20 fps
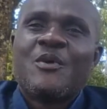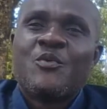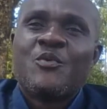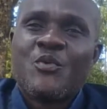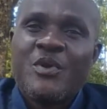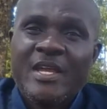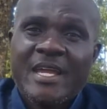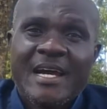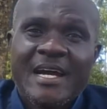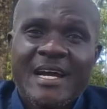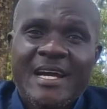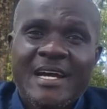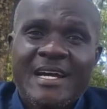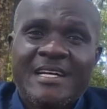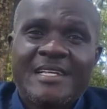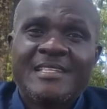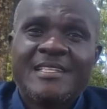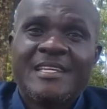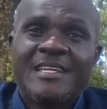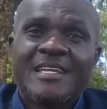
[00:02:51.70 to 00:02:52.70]
We are
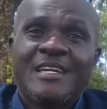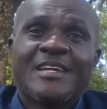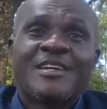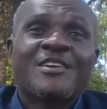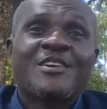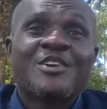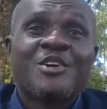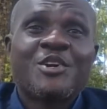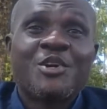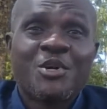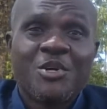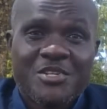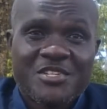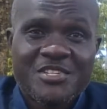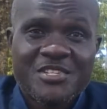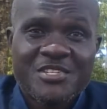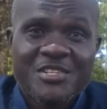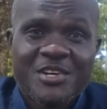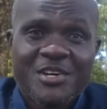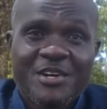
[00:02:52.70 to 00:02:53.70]
the
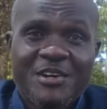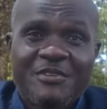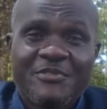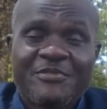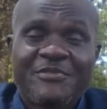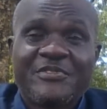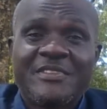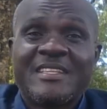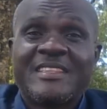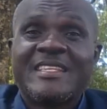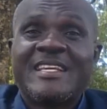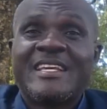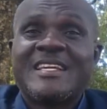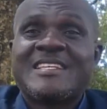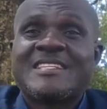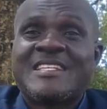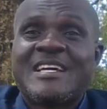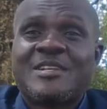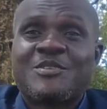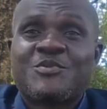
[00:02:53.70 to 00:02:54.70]
cause of the
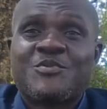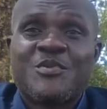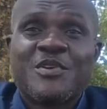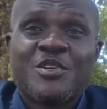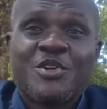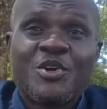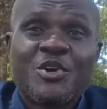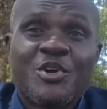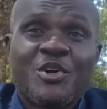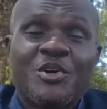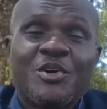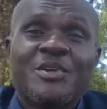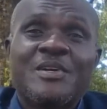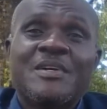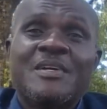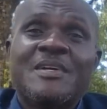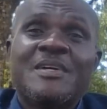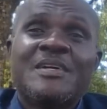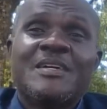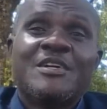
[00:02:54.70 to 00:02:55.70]
things that we call
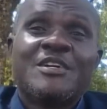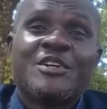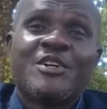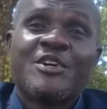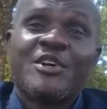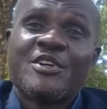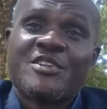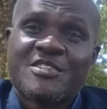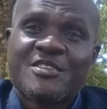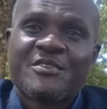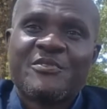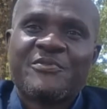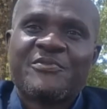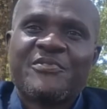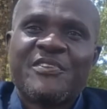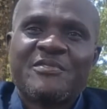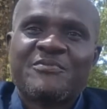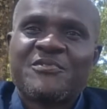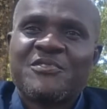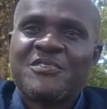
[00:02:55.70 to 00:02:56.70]
God's
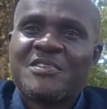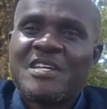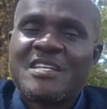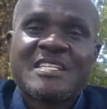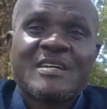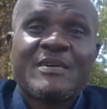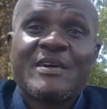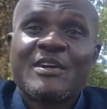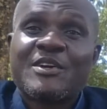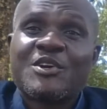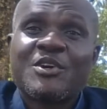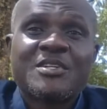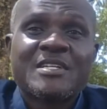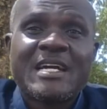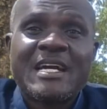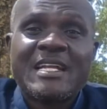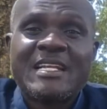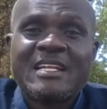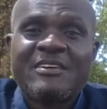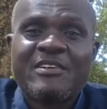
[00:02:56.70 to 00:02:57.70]
unfaithfulness. Our God
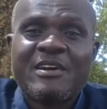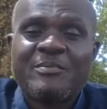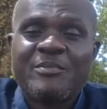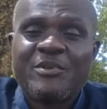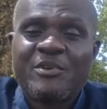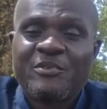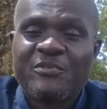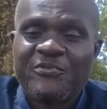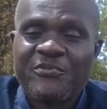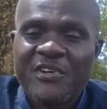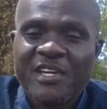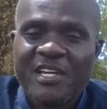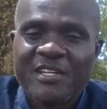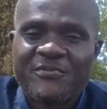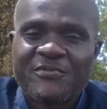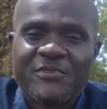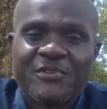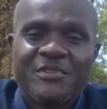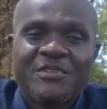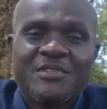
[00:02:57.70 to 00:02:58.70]
can never be
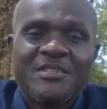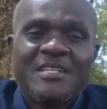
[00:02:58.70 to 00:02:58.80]
unfaithful.